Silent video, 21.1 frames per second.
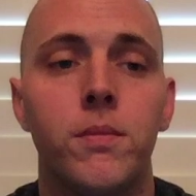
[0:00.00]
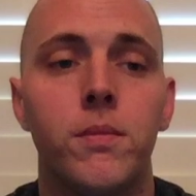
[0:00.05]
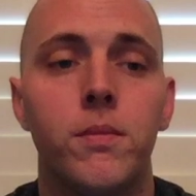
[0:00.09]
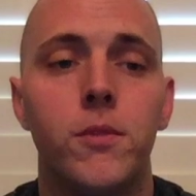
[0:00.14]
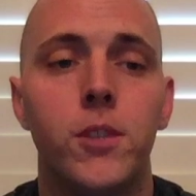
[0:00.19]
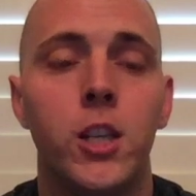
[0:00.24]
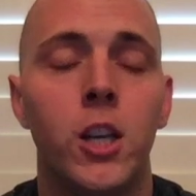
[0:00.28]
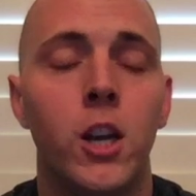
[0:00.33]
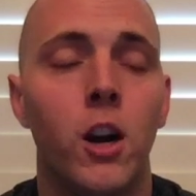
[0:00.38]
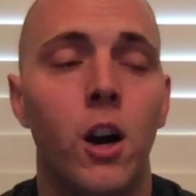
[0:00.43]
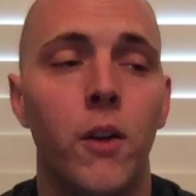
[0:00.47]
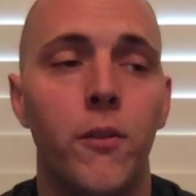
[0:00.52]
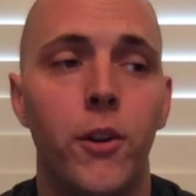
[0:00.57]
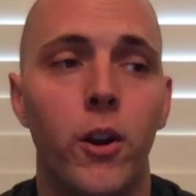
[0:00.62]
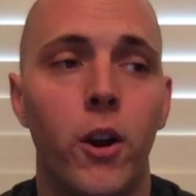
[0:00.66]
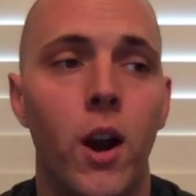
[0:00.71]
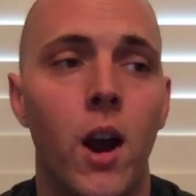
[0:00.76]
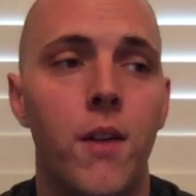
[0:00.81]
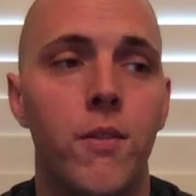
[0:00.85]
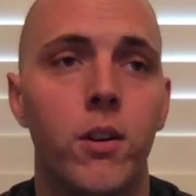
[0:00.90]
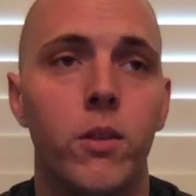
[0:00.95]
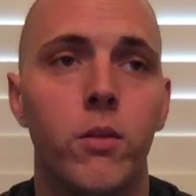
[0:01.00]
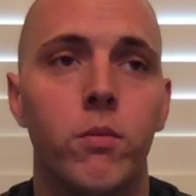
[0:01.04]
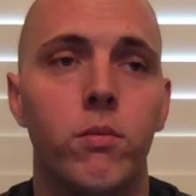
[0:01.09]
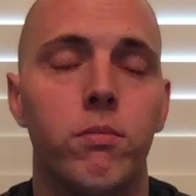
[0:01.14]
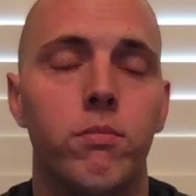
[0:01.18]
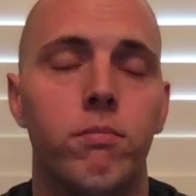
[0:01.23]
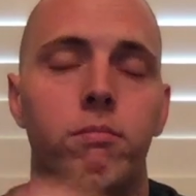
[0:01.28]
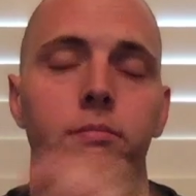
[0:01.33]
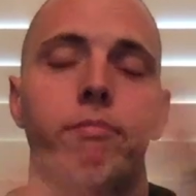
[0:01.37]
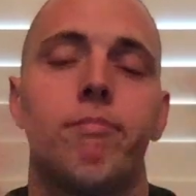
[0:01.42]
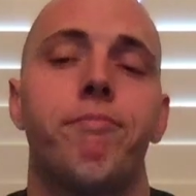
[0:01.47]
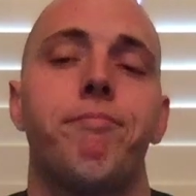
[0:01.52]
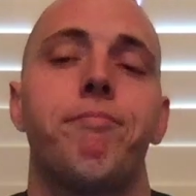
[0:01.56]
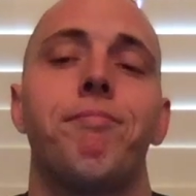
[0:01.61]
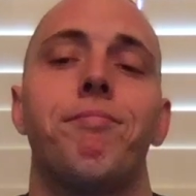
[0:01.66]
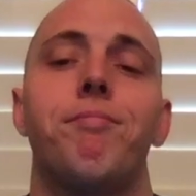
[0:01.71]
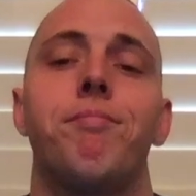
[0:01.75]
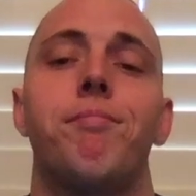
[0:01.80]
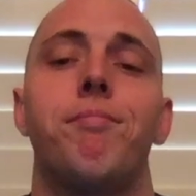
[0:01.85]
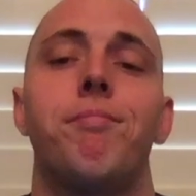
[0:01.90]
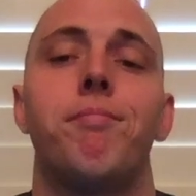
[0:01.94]
If you're having
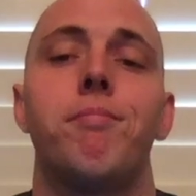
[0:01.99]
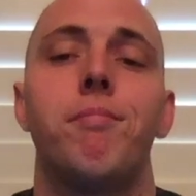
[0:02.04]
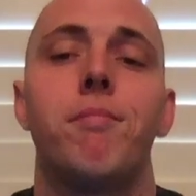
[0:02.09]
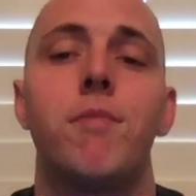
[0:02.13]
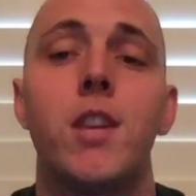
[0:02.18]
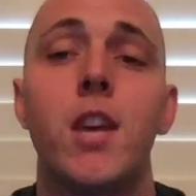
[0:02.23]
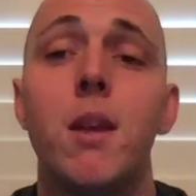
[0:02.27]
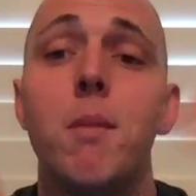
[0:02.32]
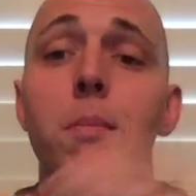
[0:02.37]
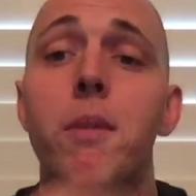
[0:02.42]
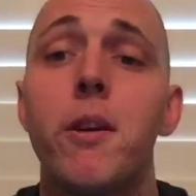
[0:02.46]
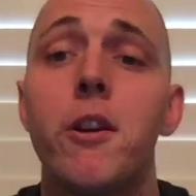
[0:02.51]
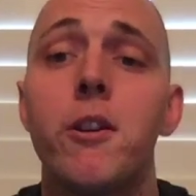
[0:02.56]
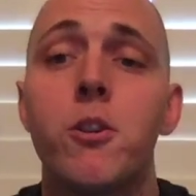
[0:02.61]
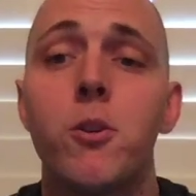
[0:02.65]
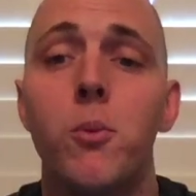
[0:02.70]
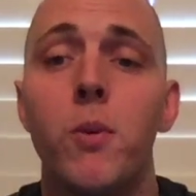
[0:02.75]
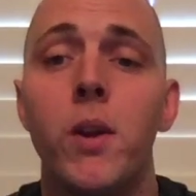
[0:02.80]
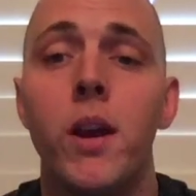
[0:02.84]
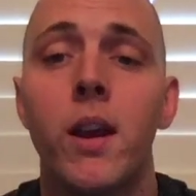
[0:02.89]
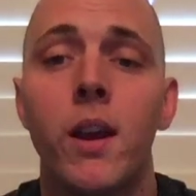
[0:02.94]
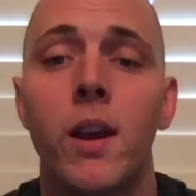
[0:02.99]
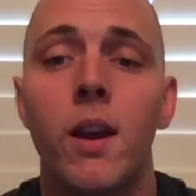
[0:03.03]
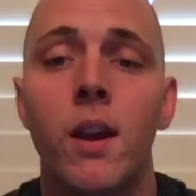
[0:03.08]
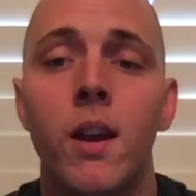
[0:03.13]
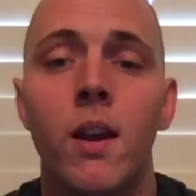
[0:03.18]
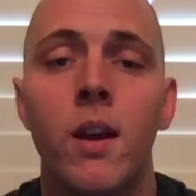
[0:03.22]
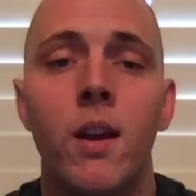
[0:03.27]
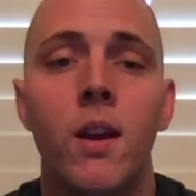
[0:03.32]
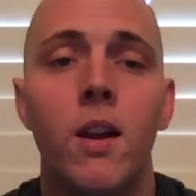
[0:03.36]
10 beers a week,